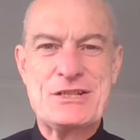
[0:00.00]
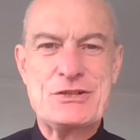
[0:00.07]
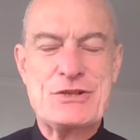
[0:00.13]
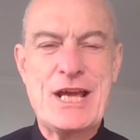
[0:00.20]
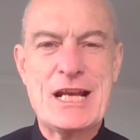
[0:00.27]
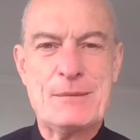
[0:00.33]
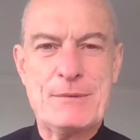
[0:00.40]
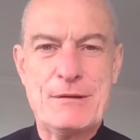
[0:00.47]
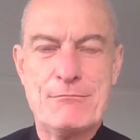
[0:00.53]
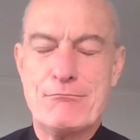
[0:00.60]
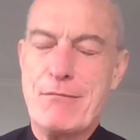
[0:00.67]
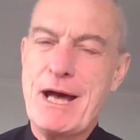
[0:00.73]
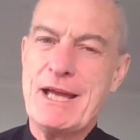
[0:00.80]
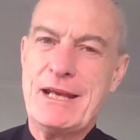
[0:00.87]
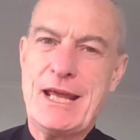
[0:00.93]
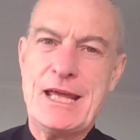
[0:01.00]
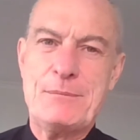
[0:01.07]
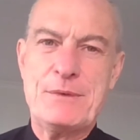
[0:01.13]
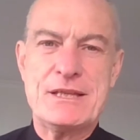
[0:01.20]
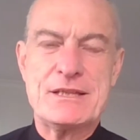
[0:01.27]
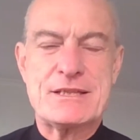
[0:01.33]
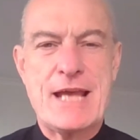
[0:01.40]
and gentlemen. My
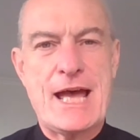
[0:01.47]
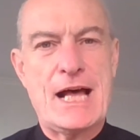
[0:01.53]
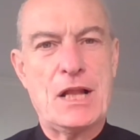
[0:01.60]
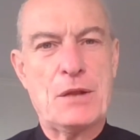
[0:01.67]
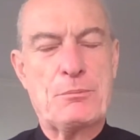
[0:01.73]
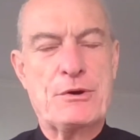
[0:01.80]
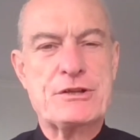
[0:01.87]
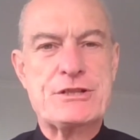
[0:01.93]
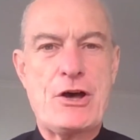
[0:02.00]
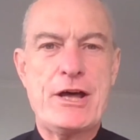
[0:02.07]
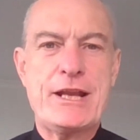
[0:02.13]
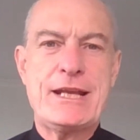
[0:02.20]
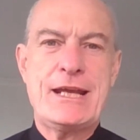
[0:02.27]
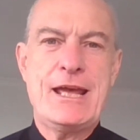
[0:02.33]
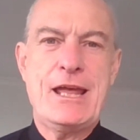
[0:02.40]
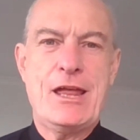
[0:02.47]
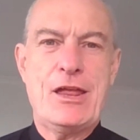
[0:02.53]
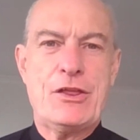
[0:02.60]
name is Persohn.